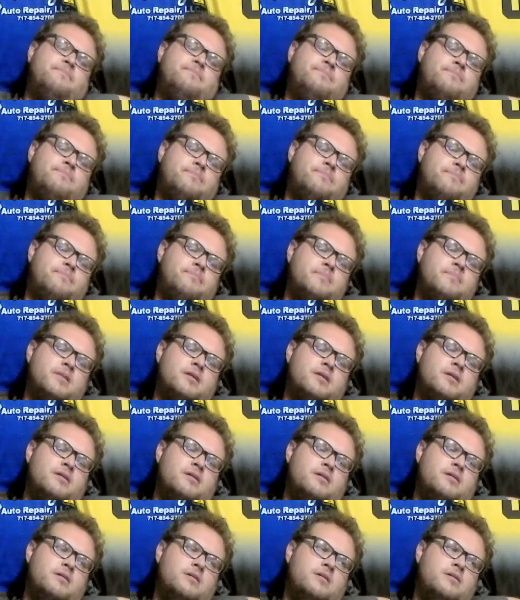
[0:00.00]

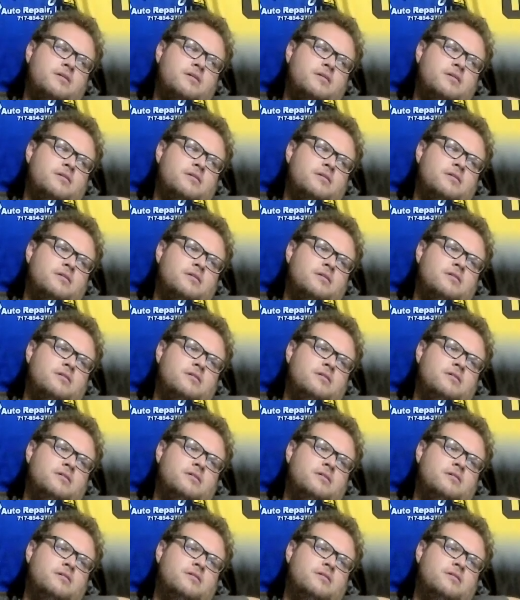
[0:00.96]

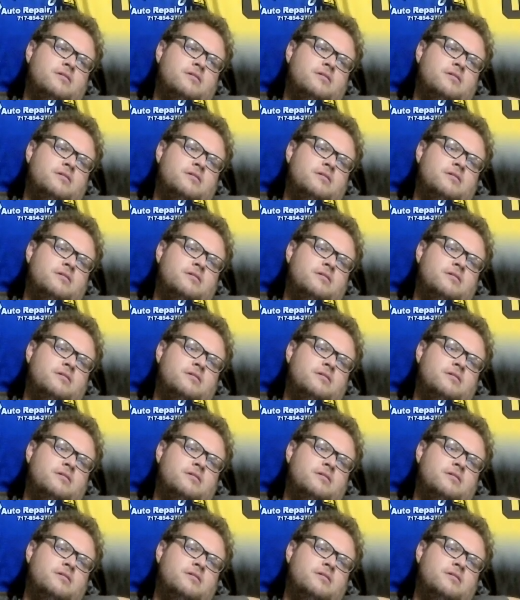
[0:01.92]
No one is speaking in this clip.